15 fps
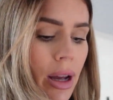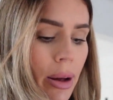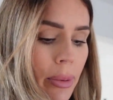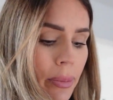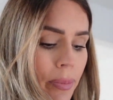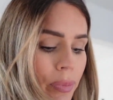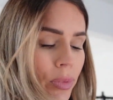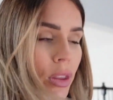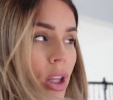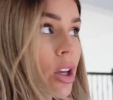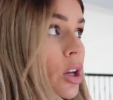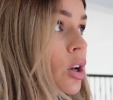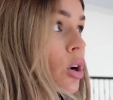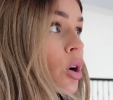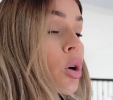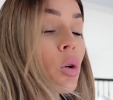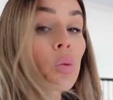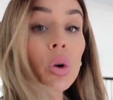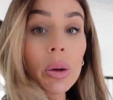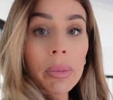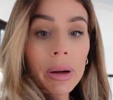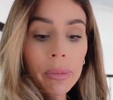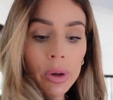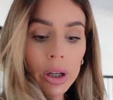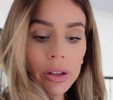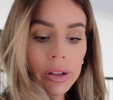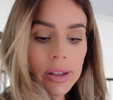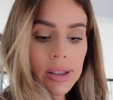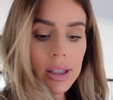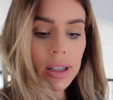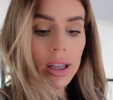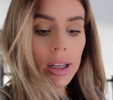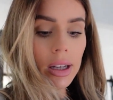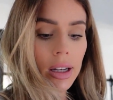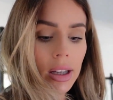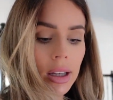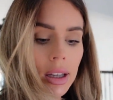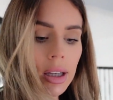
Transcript: Um, one my brother's in,